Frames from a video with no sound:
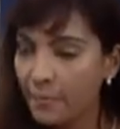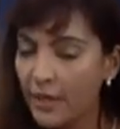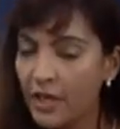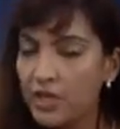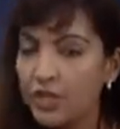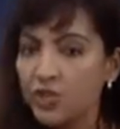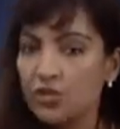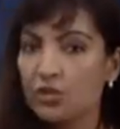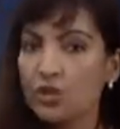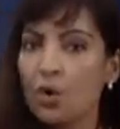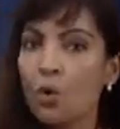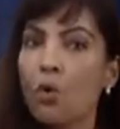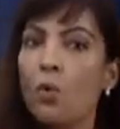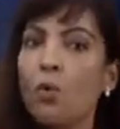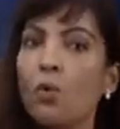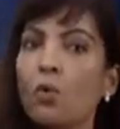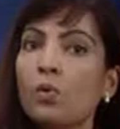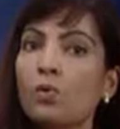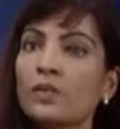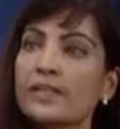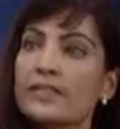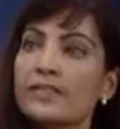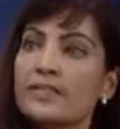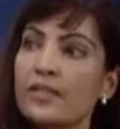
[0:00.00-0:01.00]

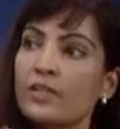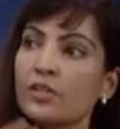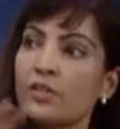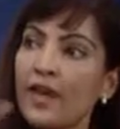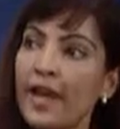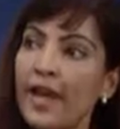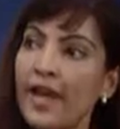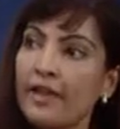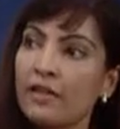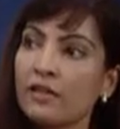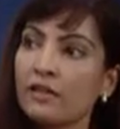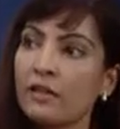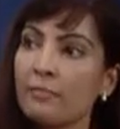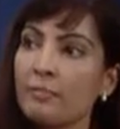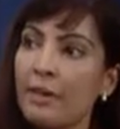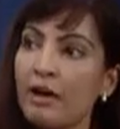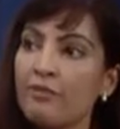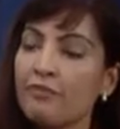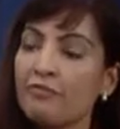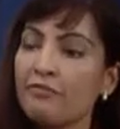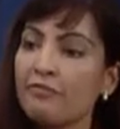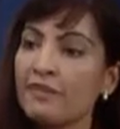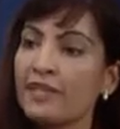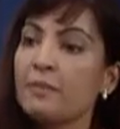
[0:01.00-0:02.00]
So this other angle
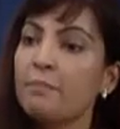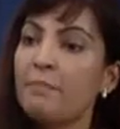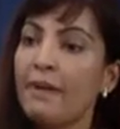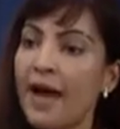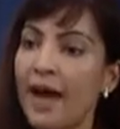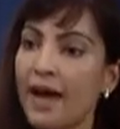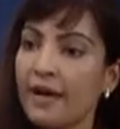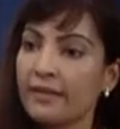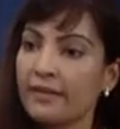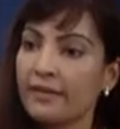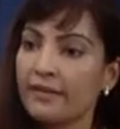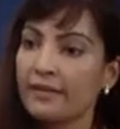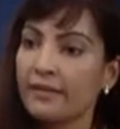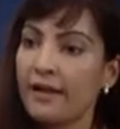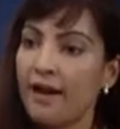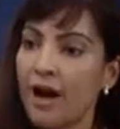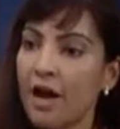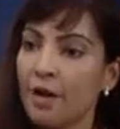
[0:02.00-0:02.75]
about feedback,